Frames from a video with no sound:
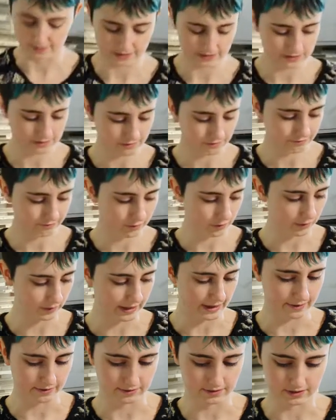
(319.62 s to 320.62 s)
least 4
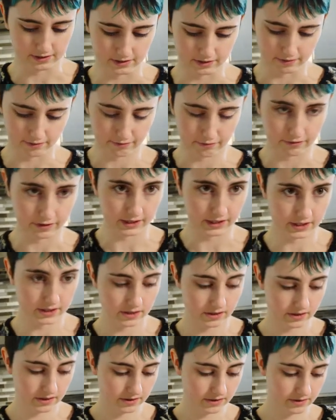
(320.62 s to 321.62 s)
hours in the
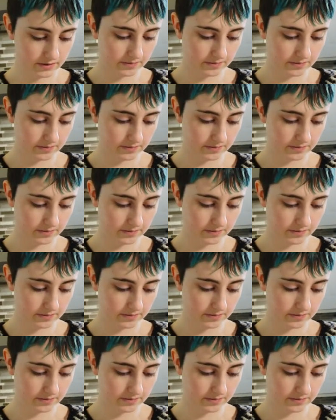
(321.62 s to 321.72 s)
fridge.